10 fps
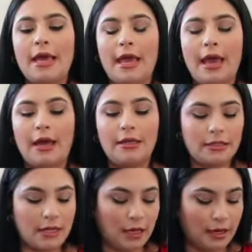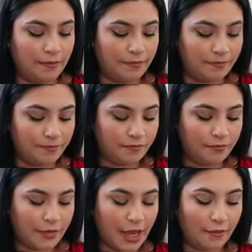And
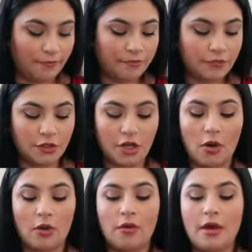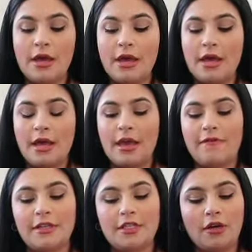yeah, so
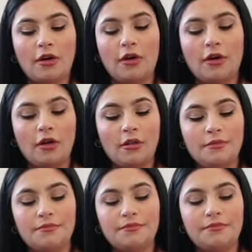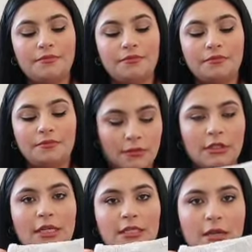if it's a girl,
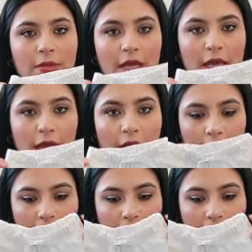it's gonna be